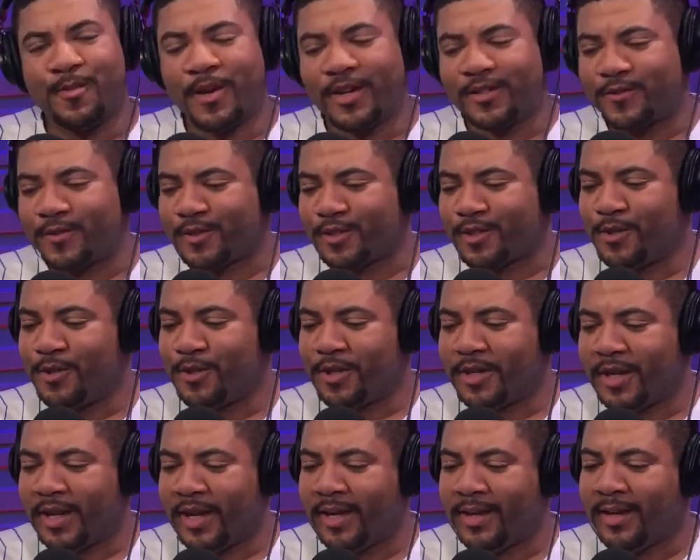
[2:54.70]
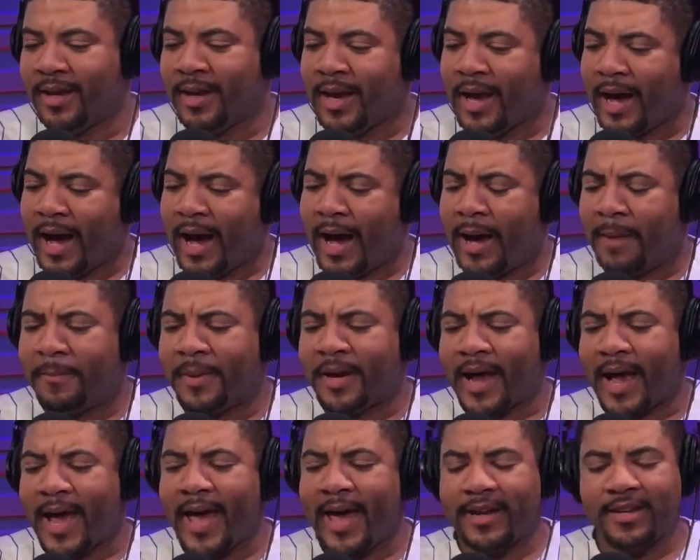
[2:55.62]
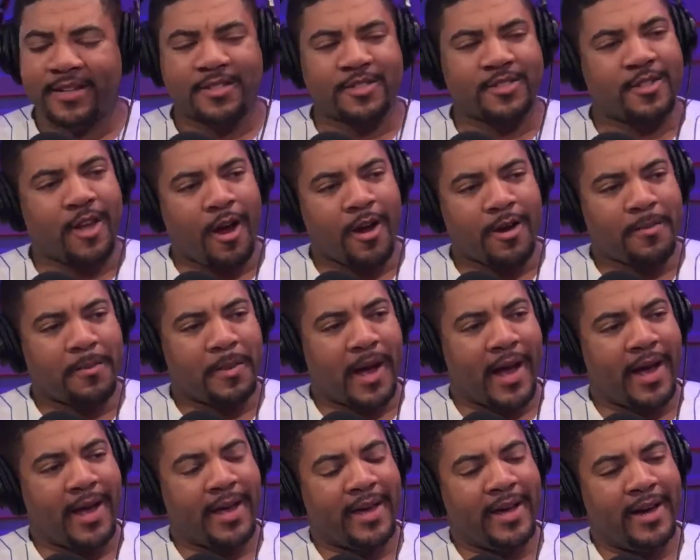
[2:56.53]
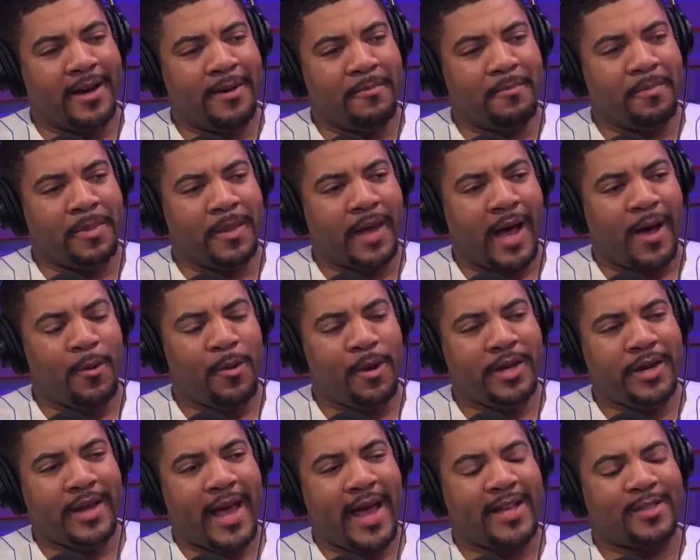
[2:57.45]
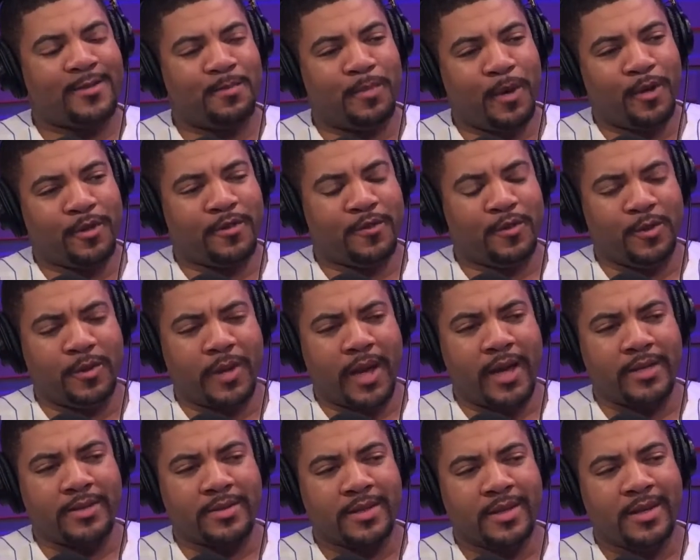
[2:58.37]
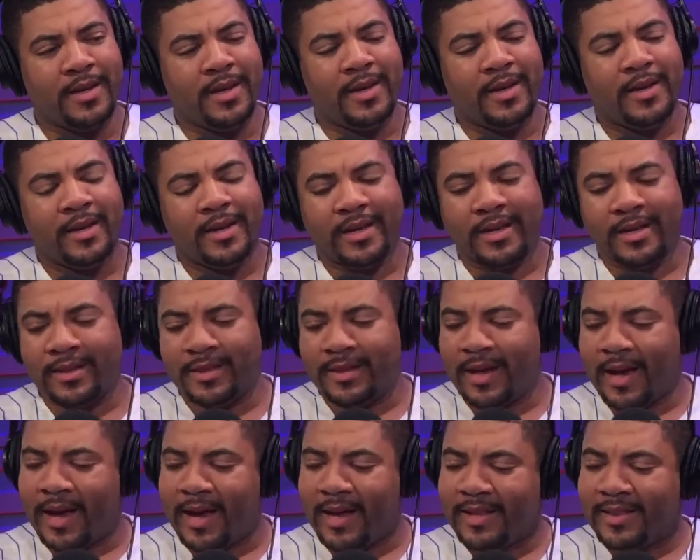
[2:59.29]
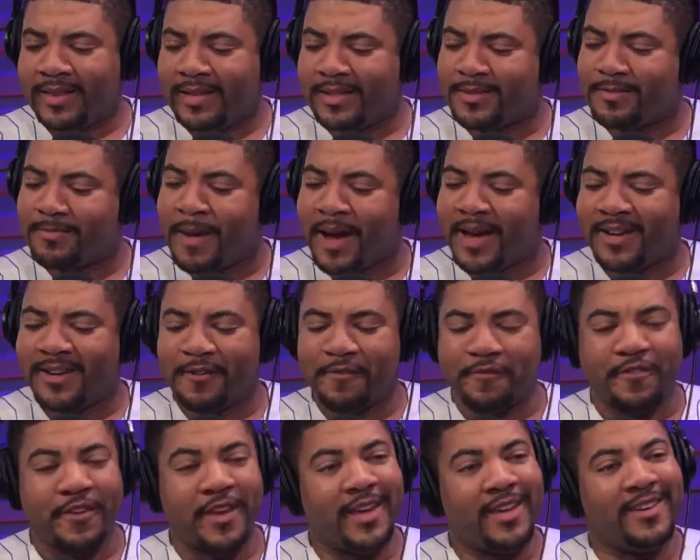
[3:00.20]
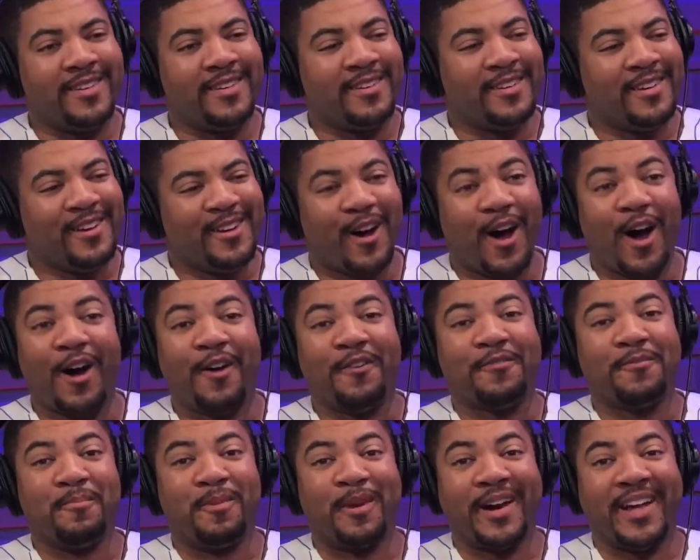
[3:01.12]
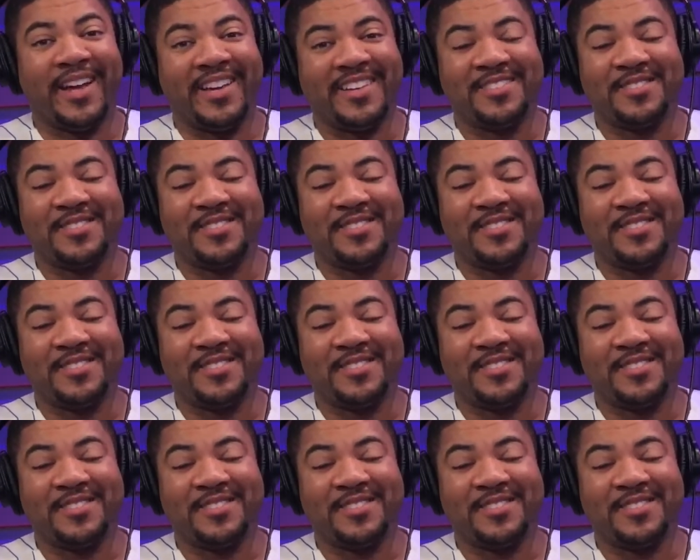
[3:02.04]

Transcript: much for tuning in. But I had to start by, I wanted to ask both of you guys, and this might offend off break.